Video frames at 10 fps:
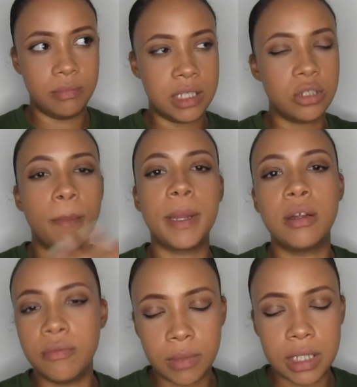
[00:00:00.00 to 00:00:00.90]
It's not
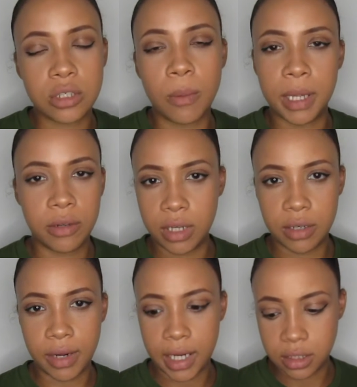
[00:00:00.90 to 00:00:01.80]
being
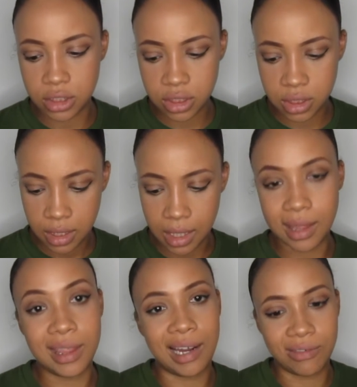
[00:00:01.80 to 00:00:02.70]
rearranged
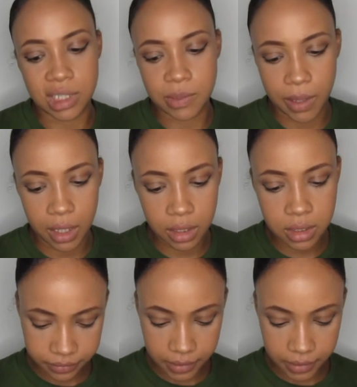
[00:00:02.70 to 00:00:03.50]
in that respect.